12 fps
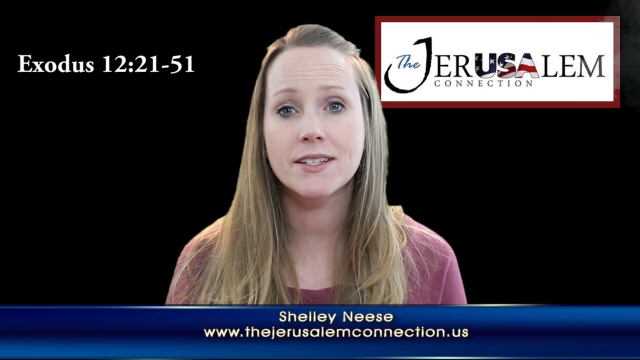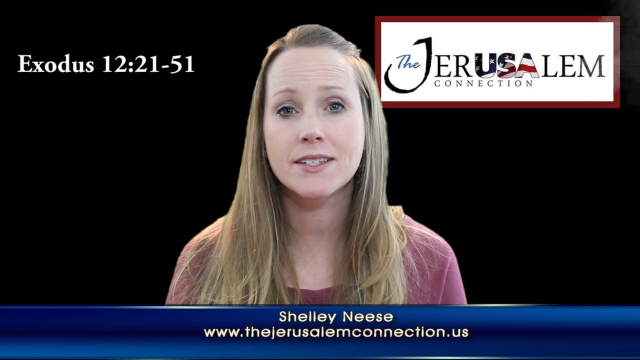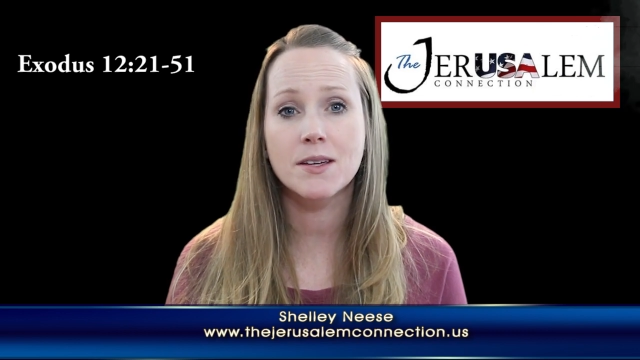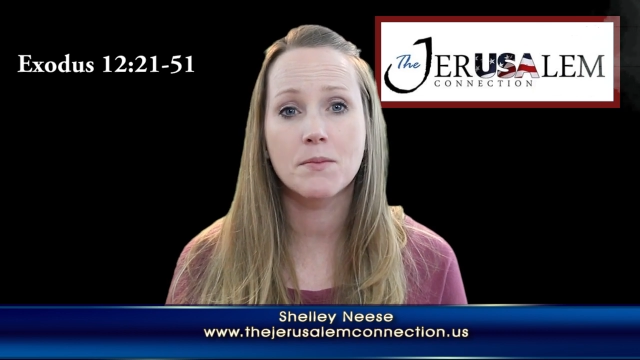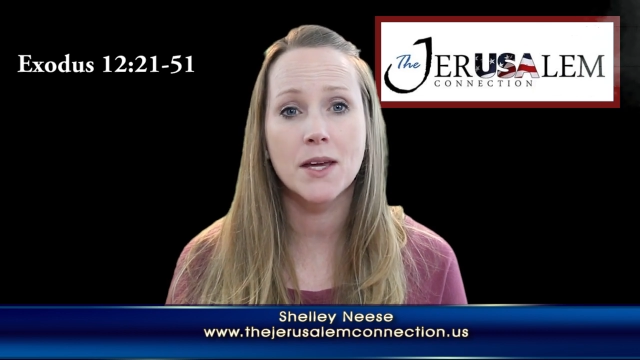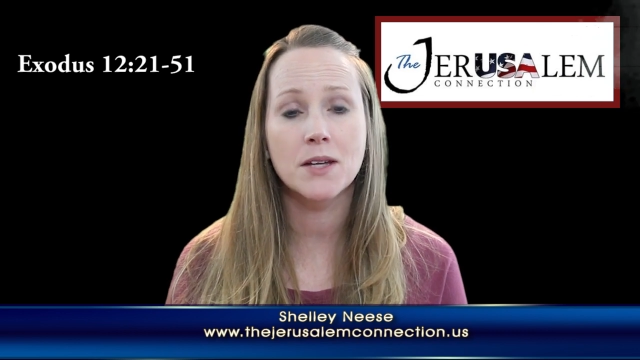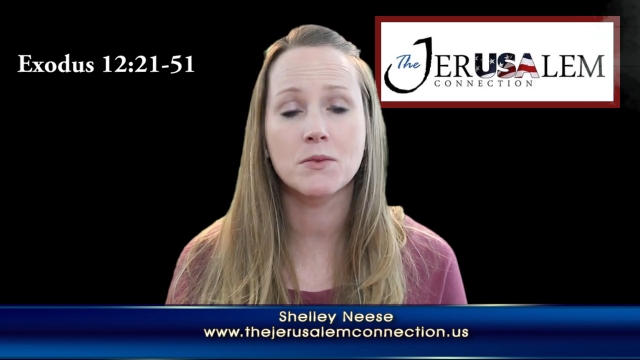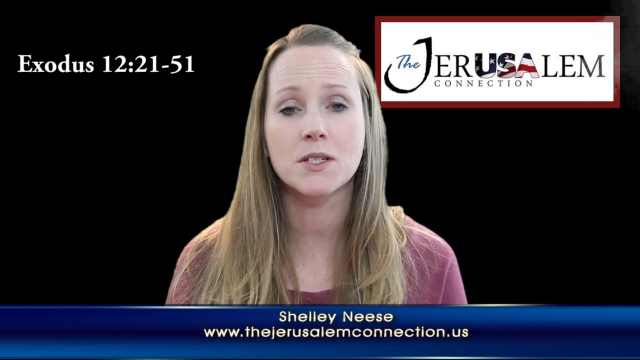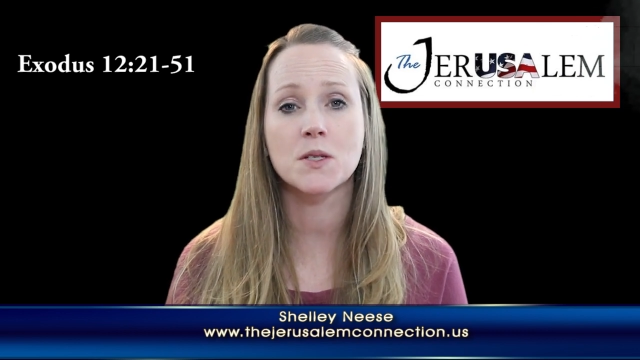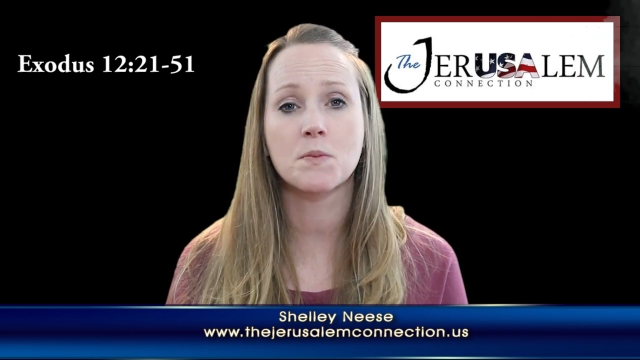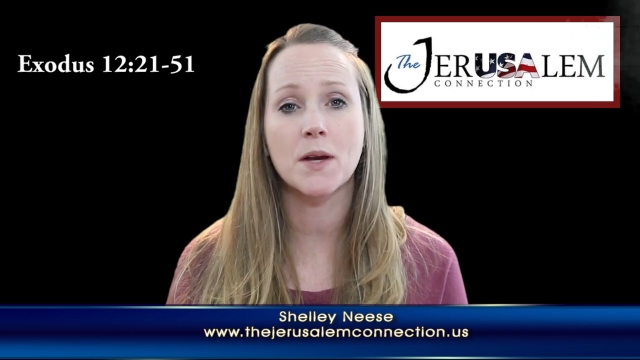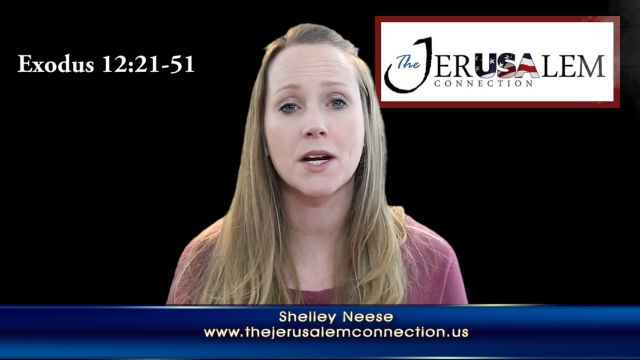this command was
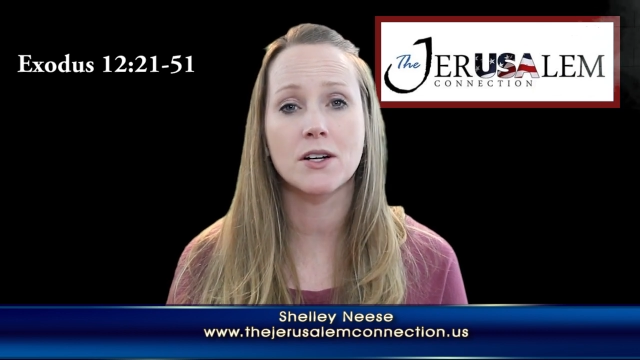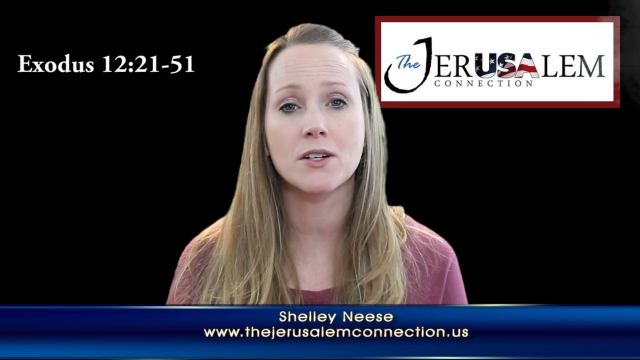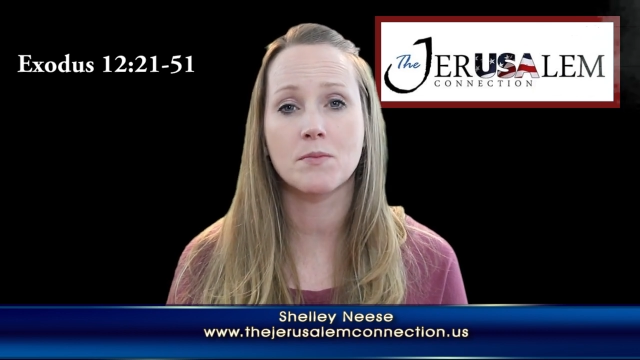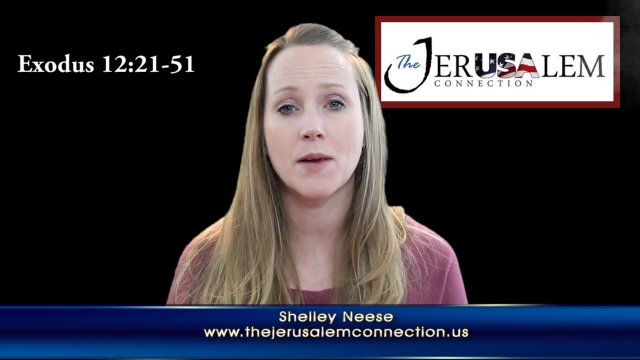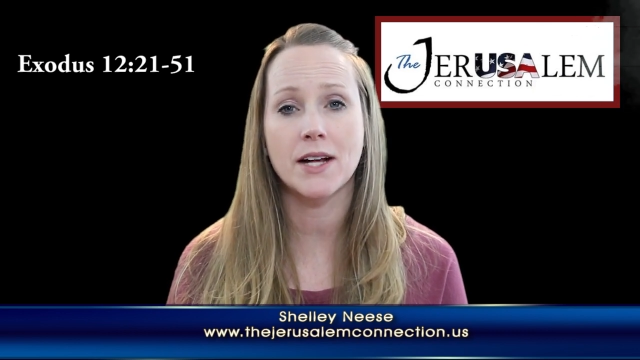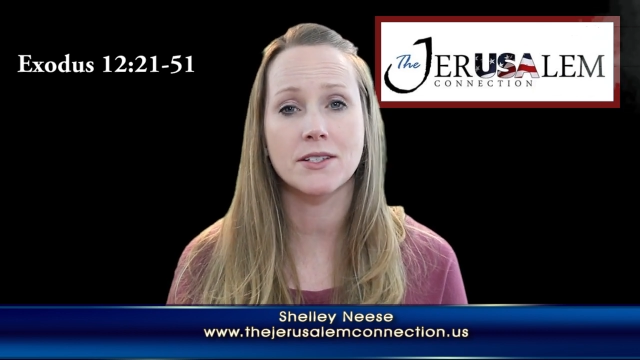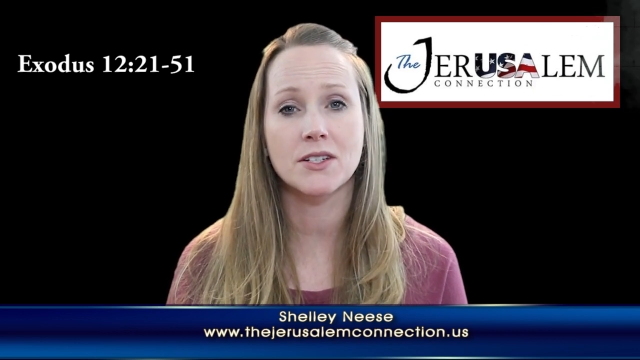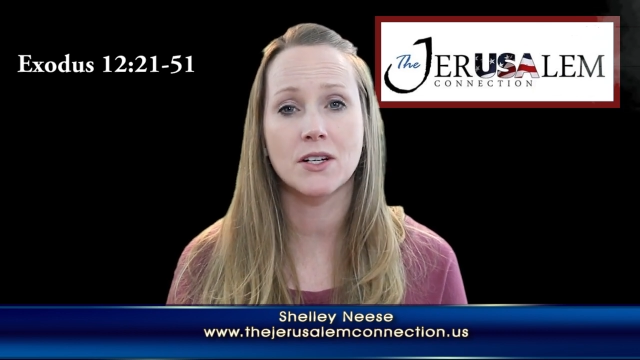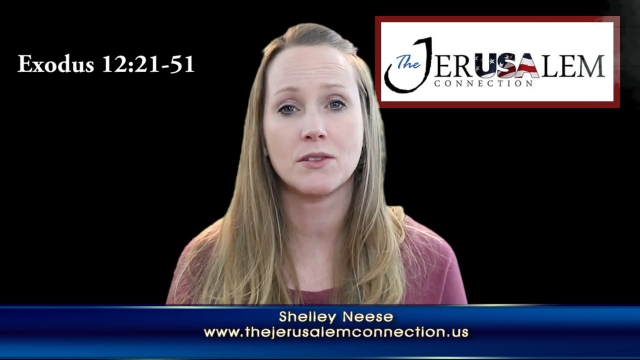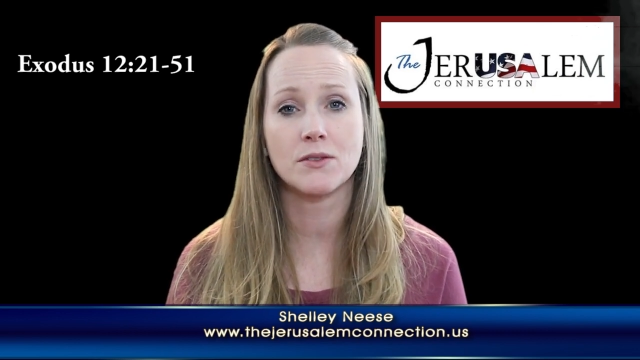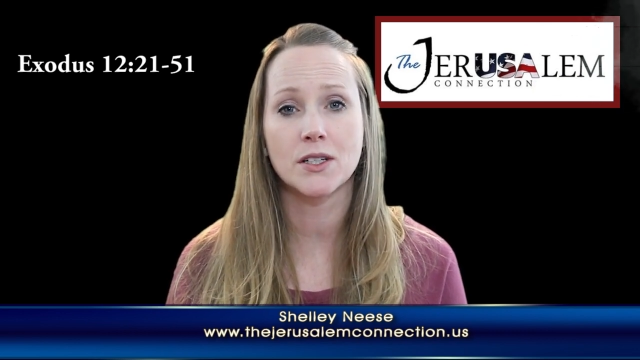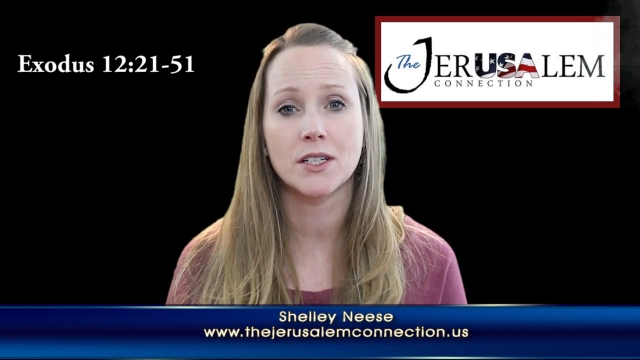spared or passed
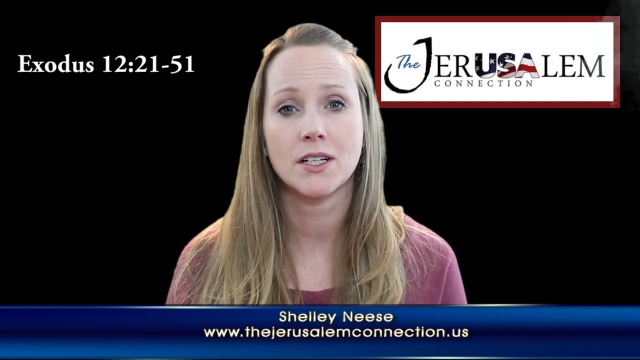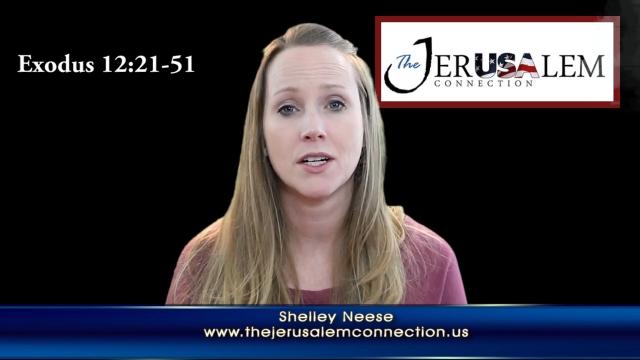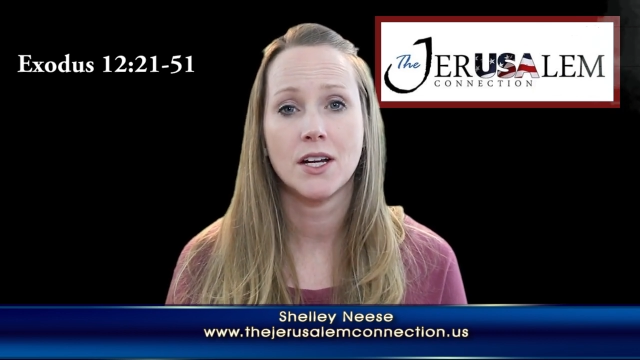over.